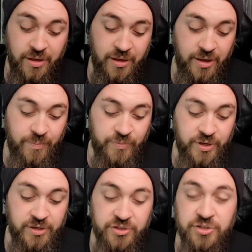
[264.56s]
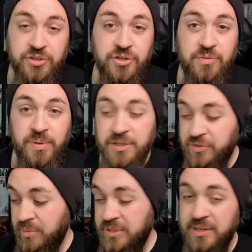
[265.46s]
And it's just a 2-piece
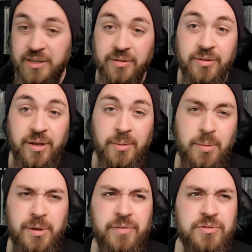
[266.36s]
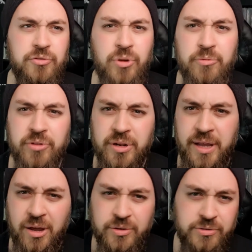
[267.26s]
from Italy. I believe there's a drummer in it
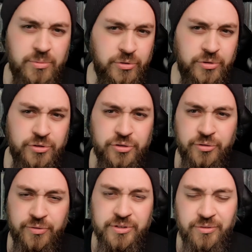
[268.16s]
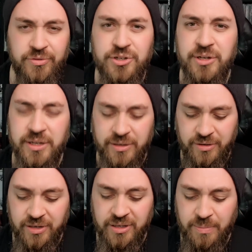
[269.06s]
now, so I'm not sure if he's officially
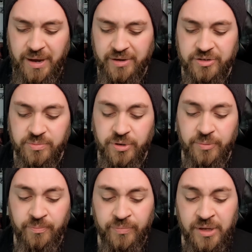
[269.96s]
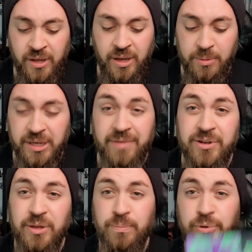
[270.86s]
in the band. But even
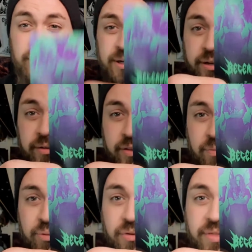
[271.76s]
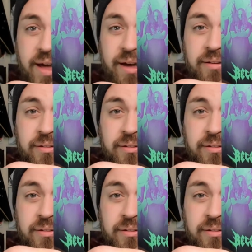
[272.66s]
in the booklet they've put that.